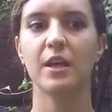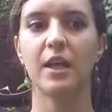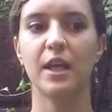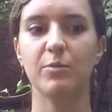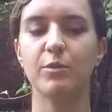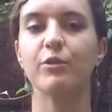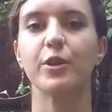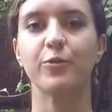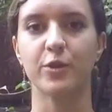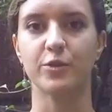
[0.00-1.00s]
it can be
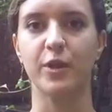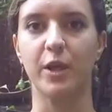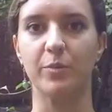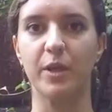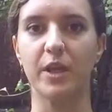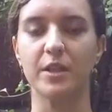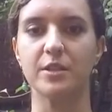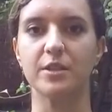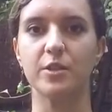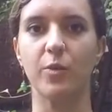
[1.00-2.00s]
really frustrating
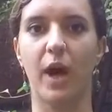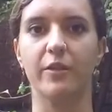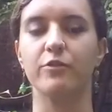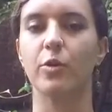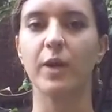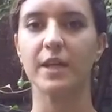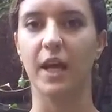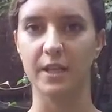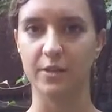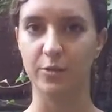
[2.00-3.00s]
because you either don't get
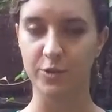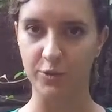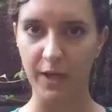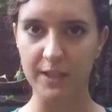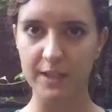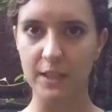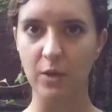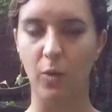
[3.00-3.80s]
diagnosed correctly